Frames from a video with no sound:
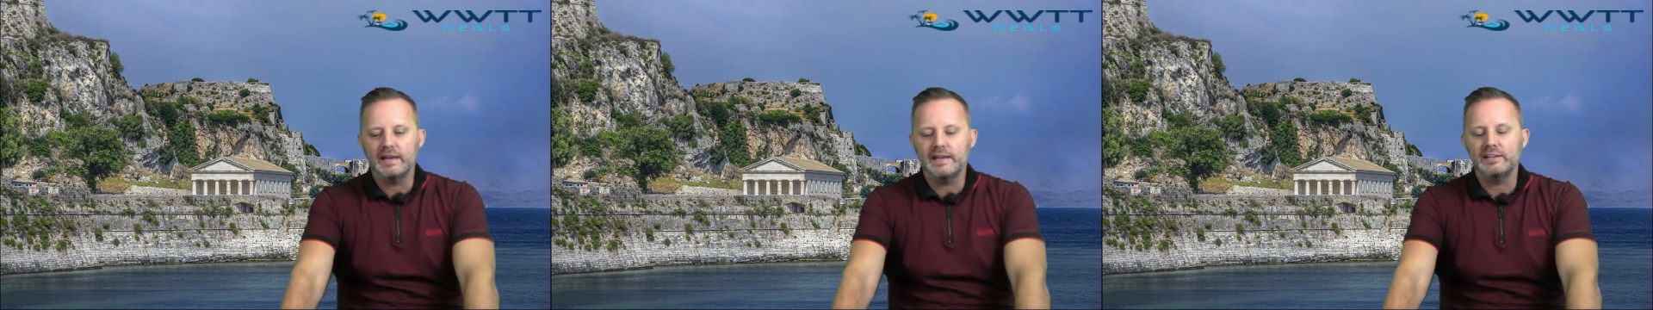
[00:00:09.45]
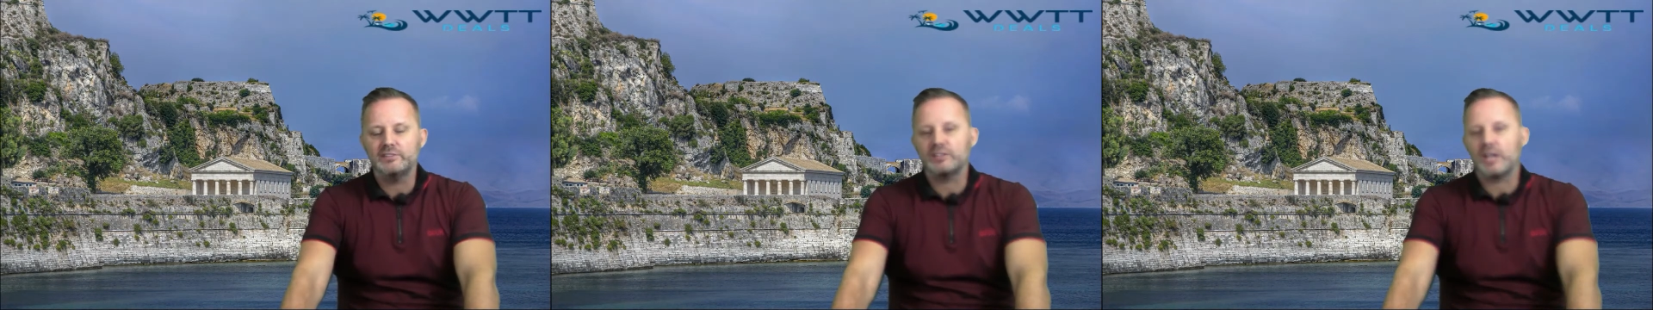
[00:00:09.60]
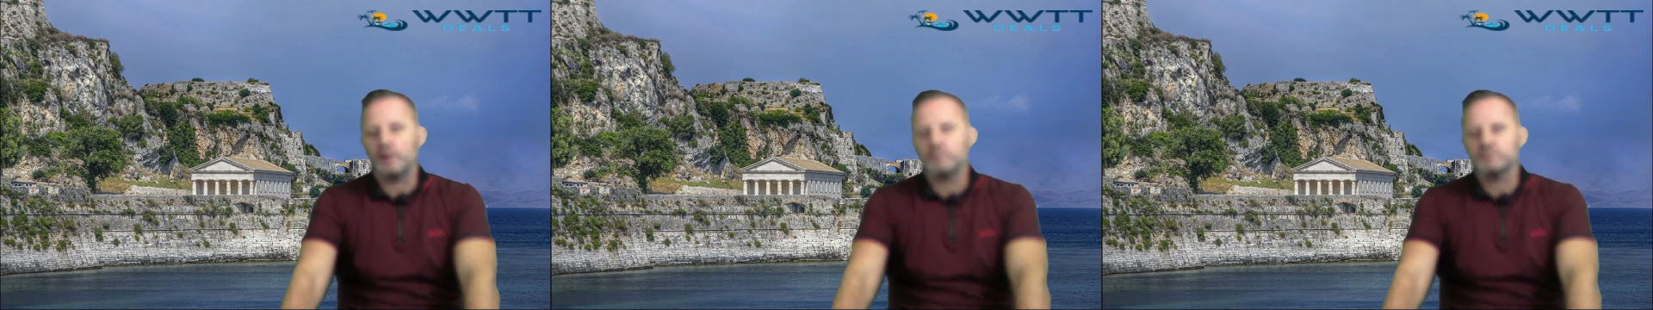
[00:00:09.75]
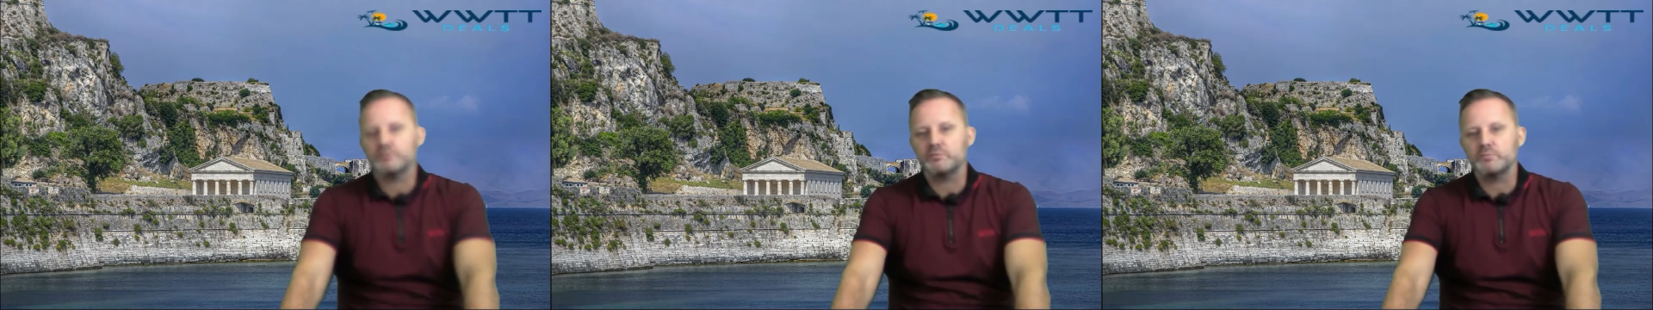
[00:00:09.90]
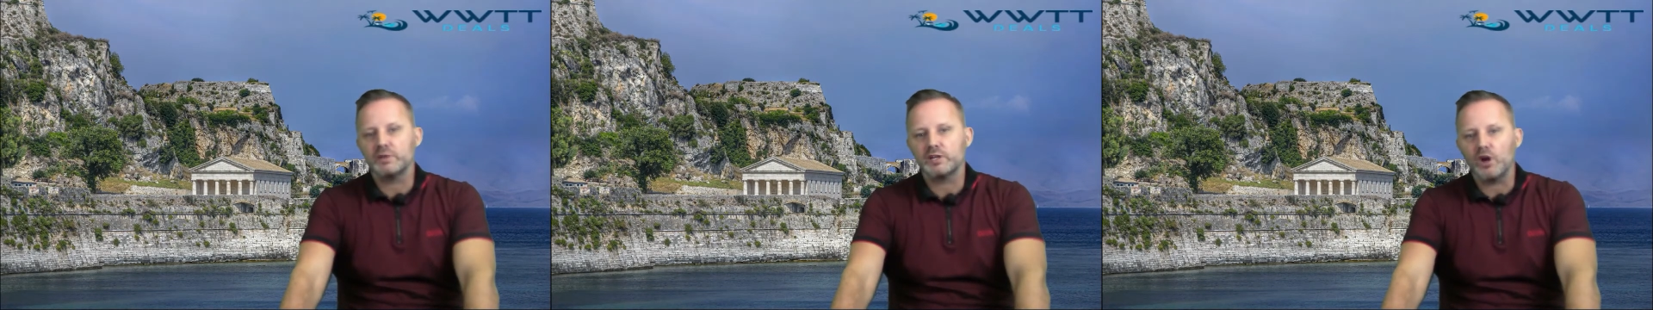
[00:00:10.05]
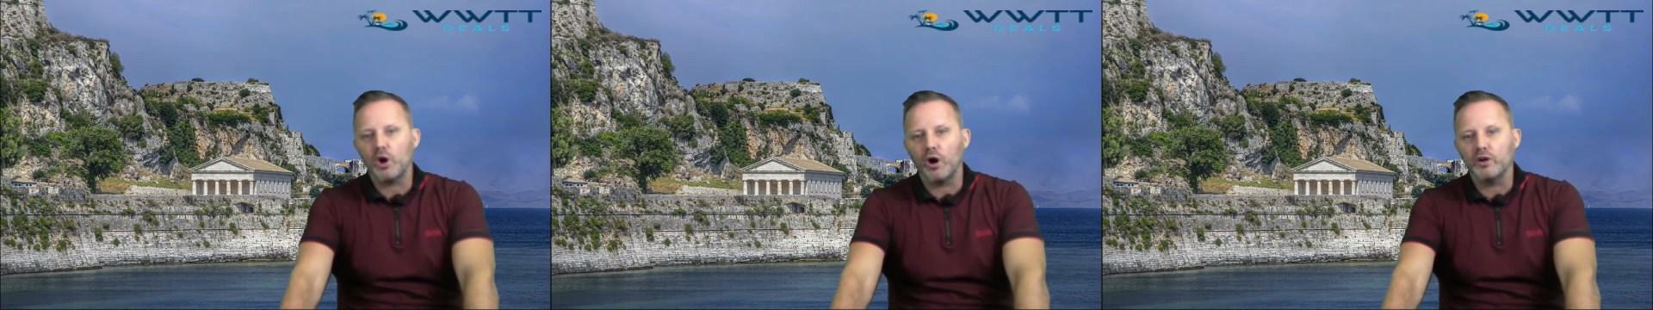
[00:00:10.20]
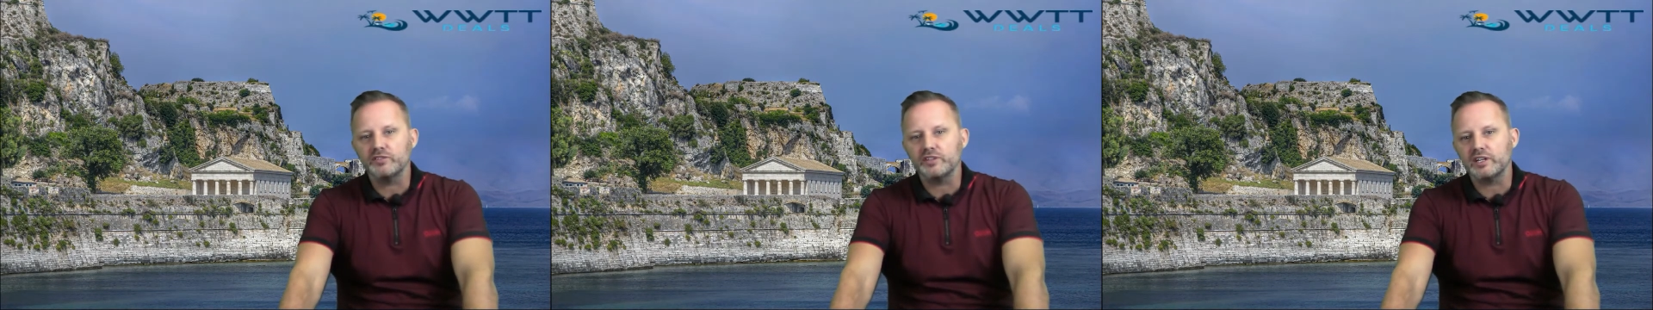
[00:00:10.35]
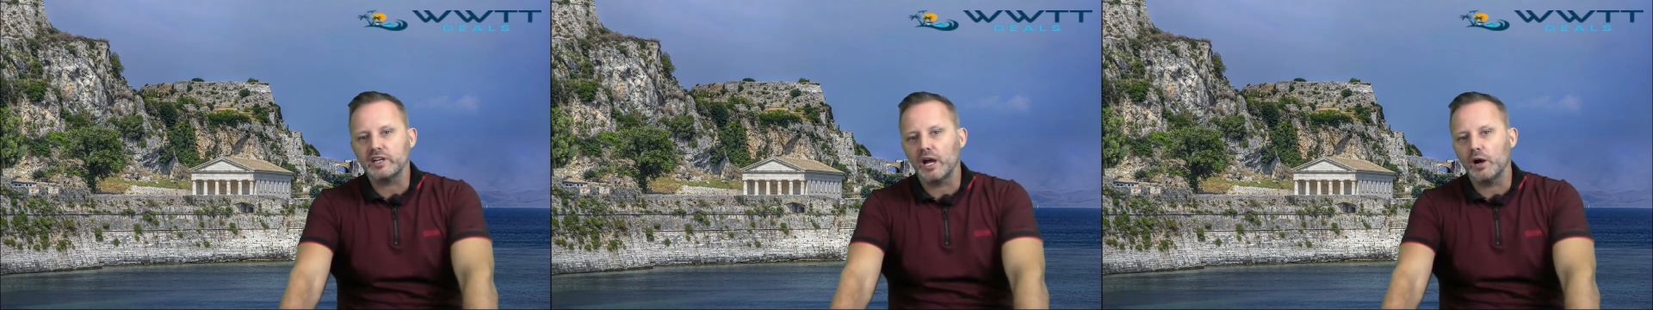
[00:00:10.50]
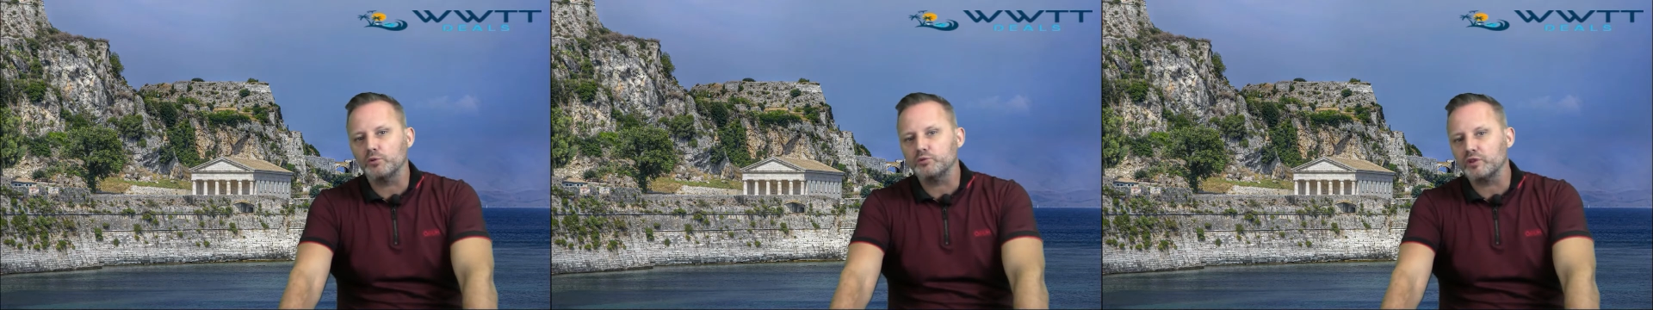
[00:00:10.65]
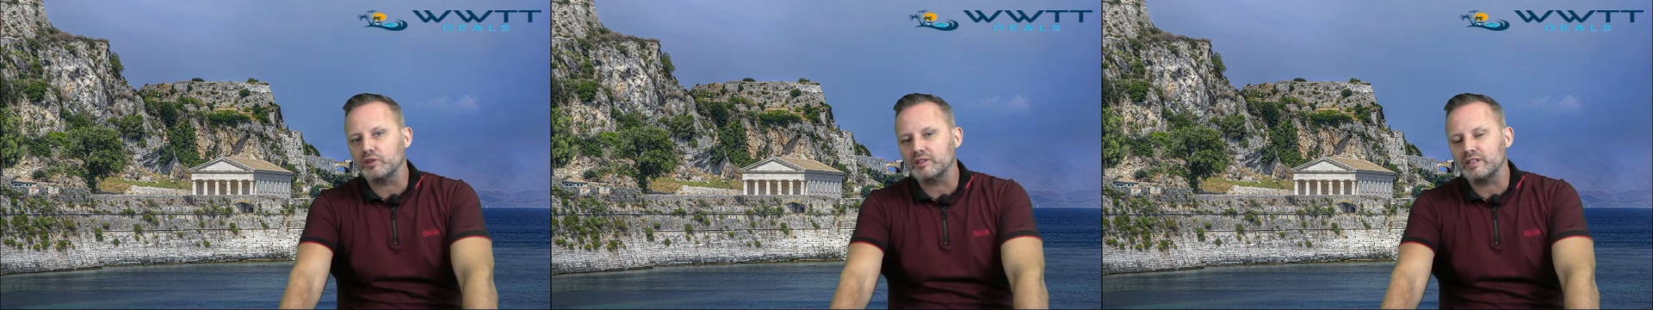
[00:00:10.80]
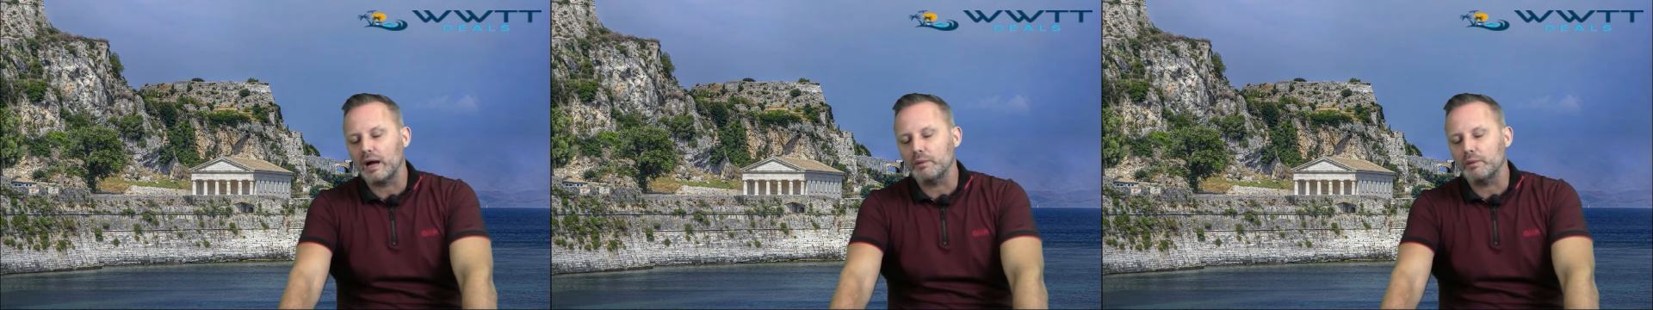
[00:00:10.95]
This comes from the guys and girls at